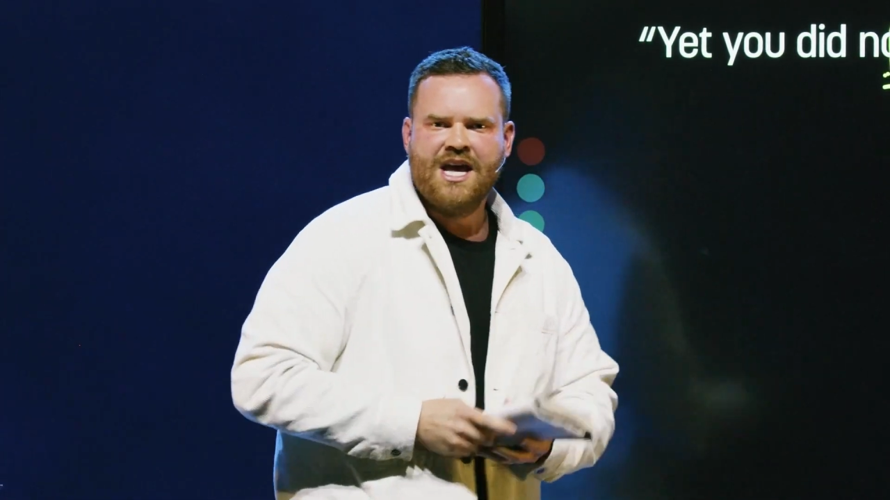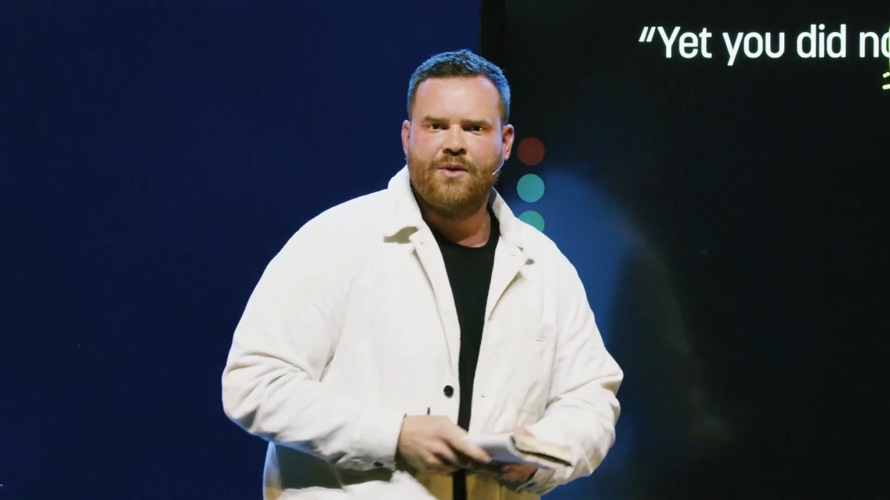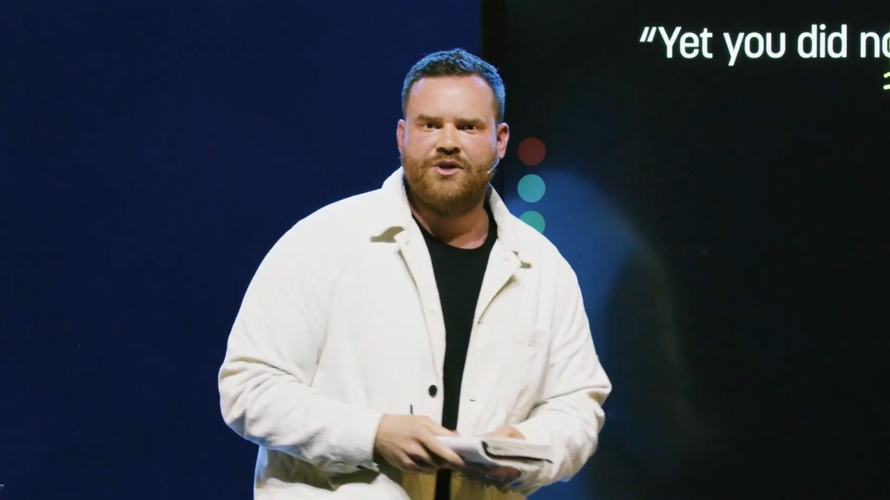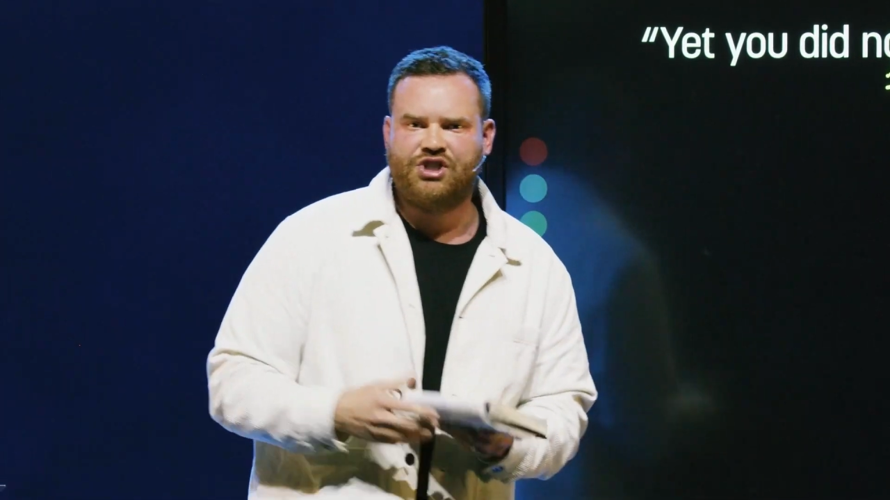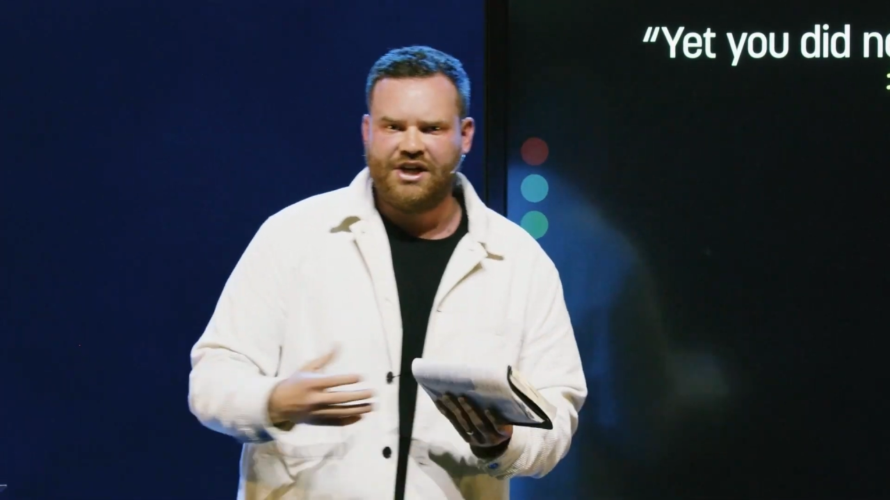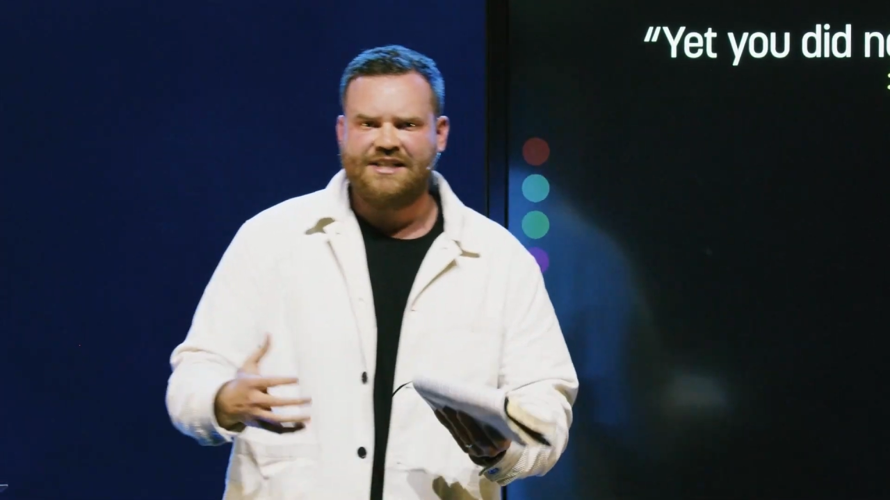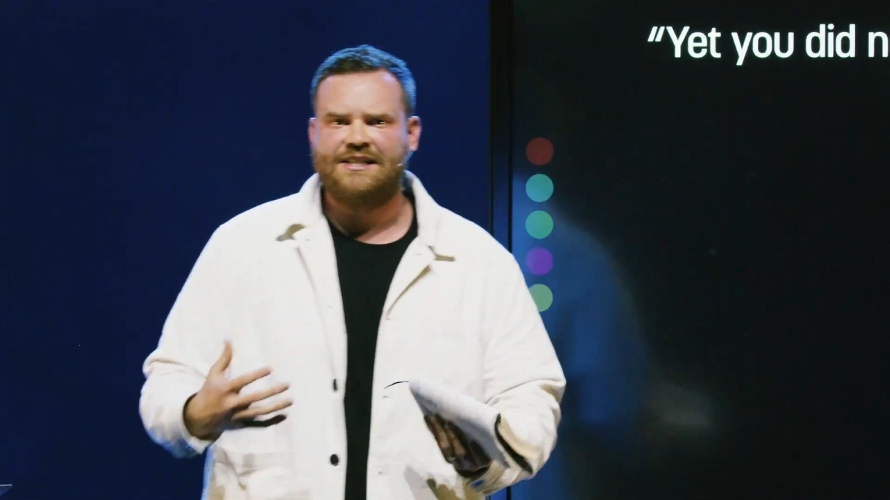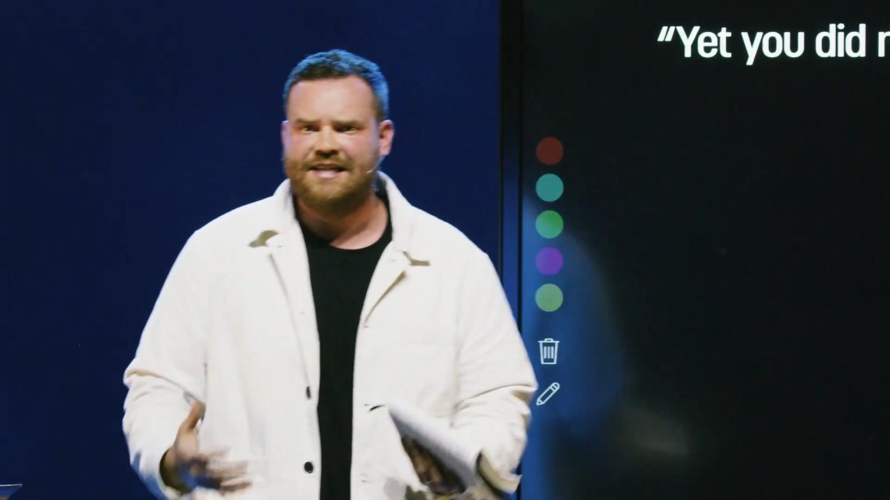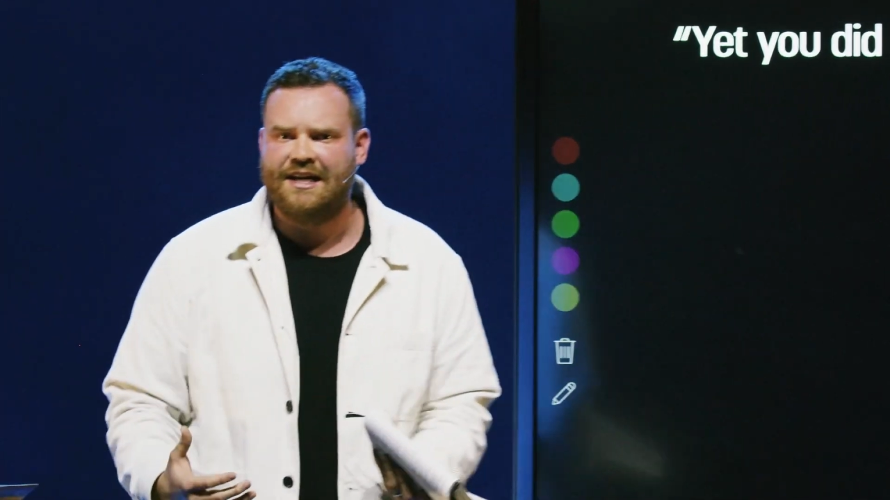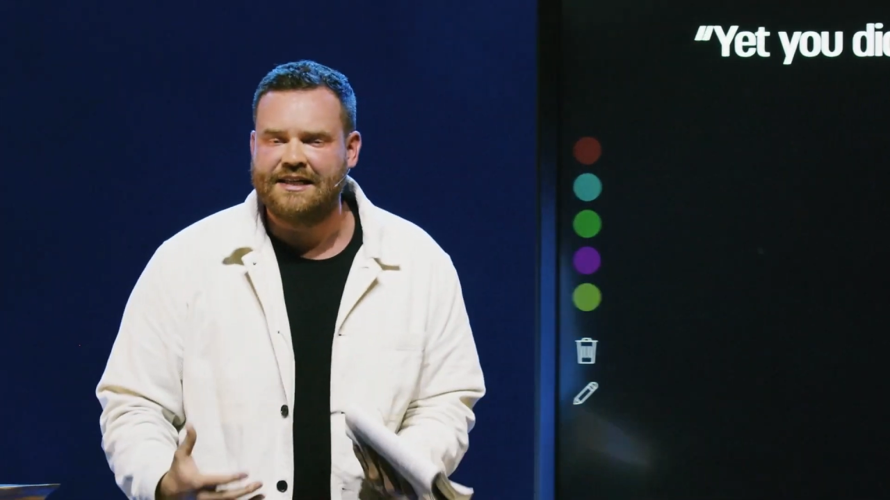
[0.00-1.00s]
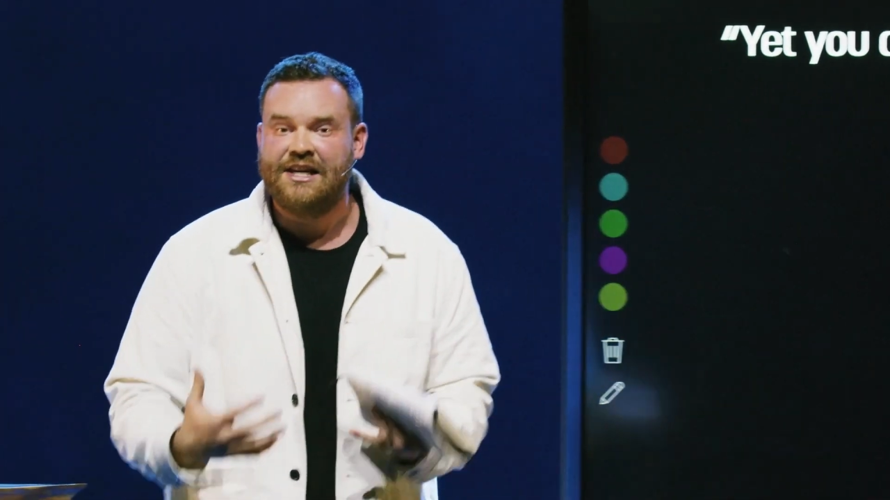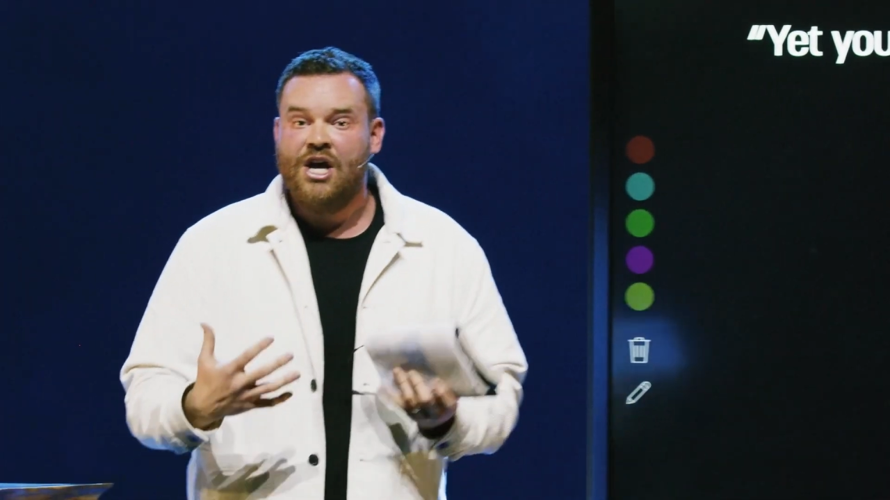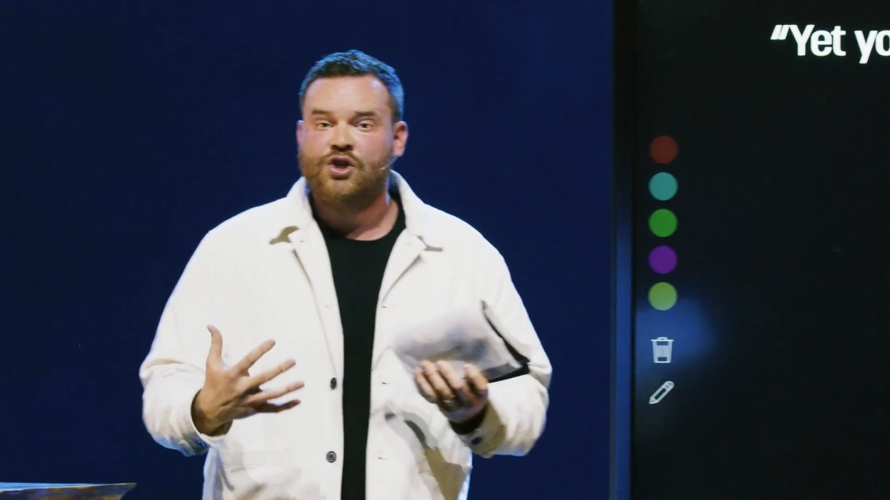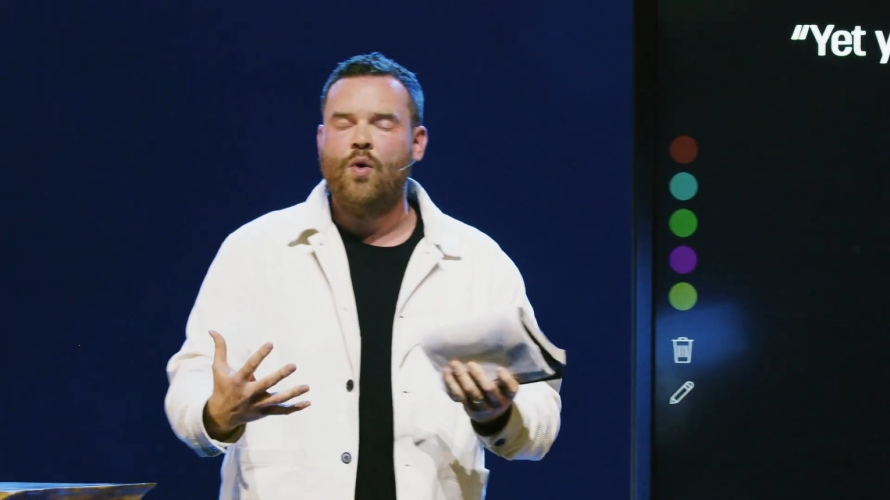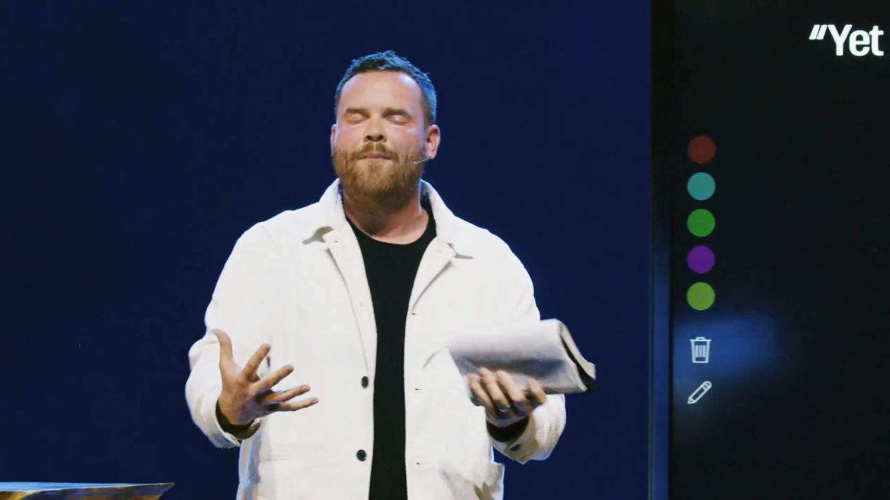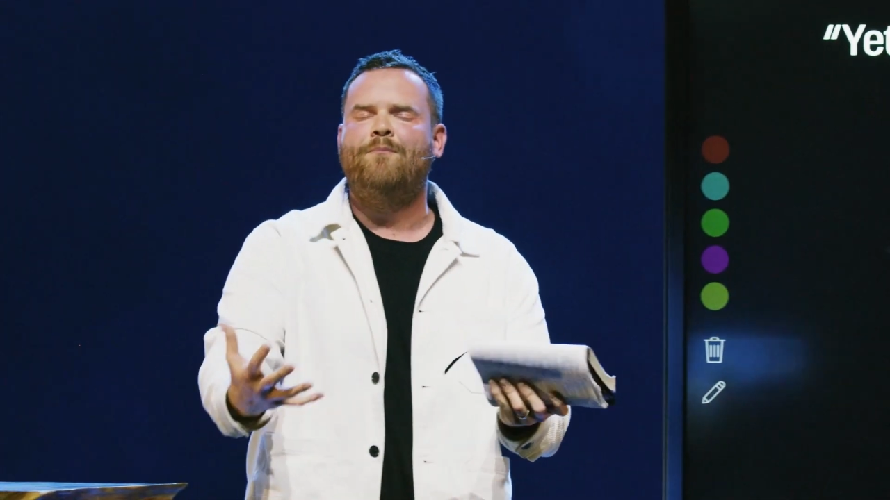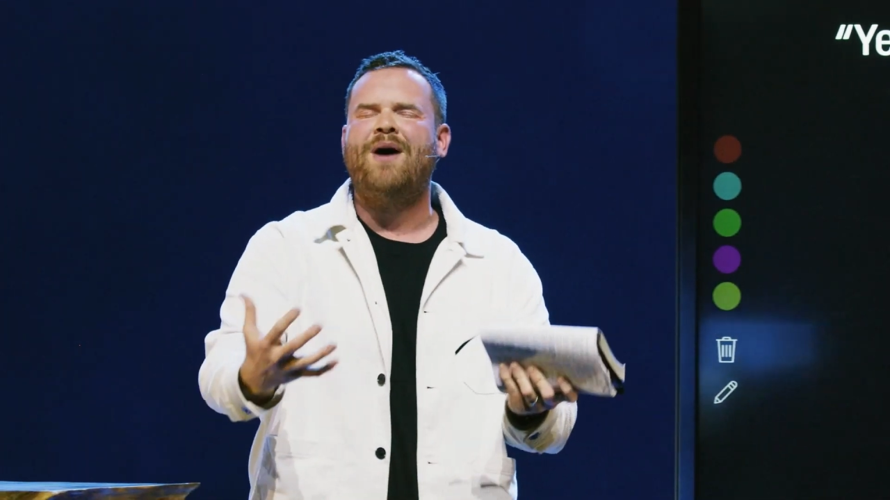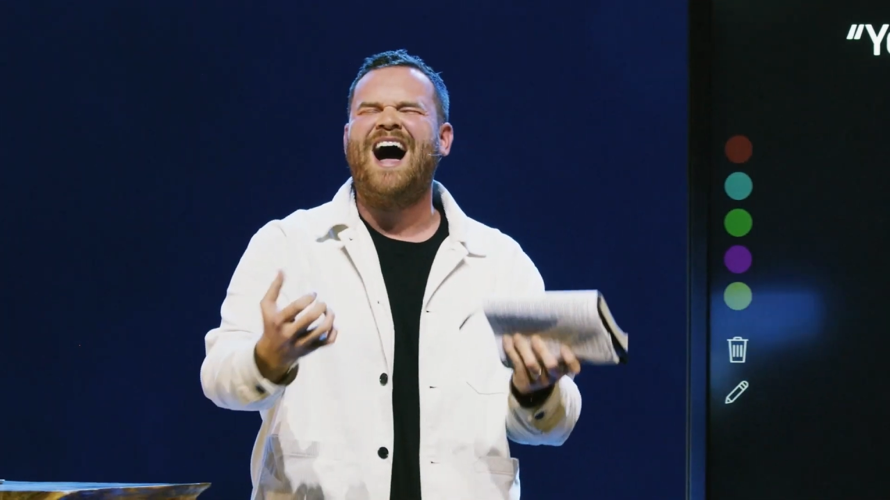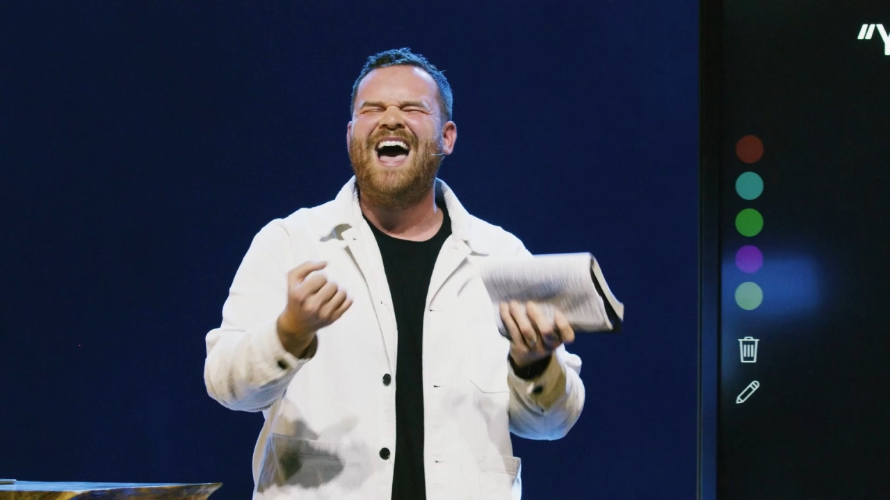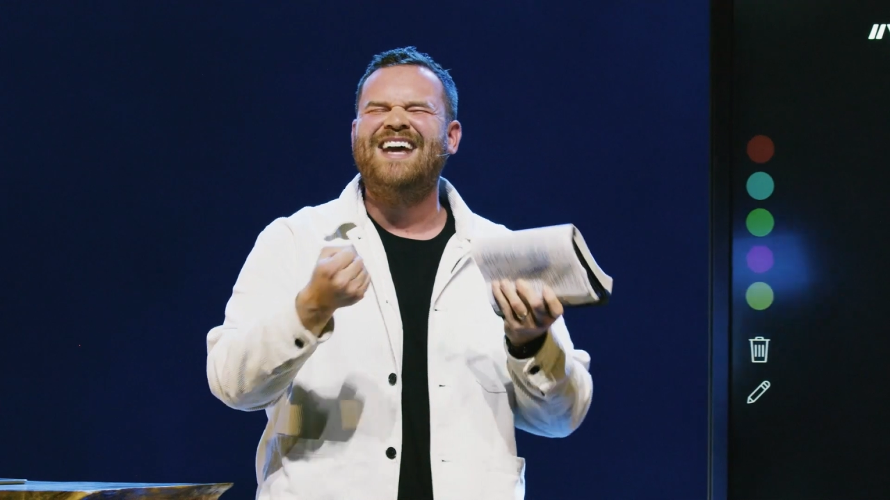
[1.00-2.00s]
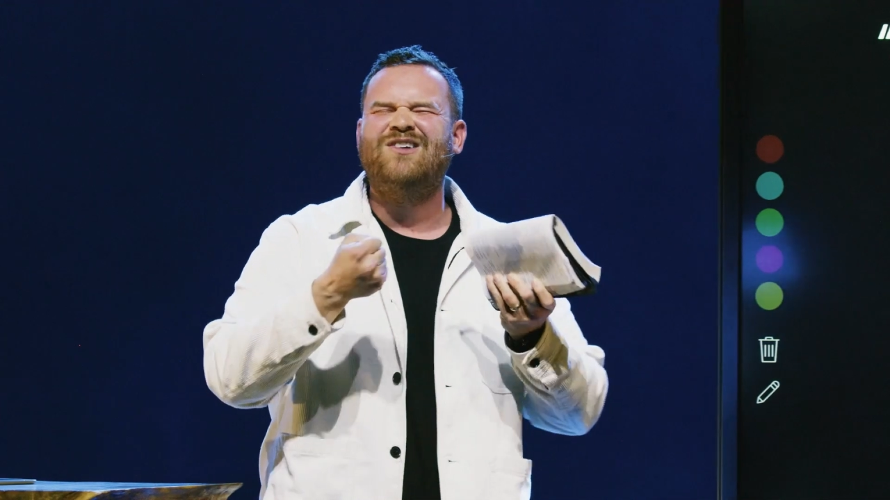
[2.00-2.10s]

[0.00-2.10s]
in which Jesus tells us to abide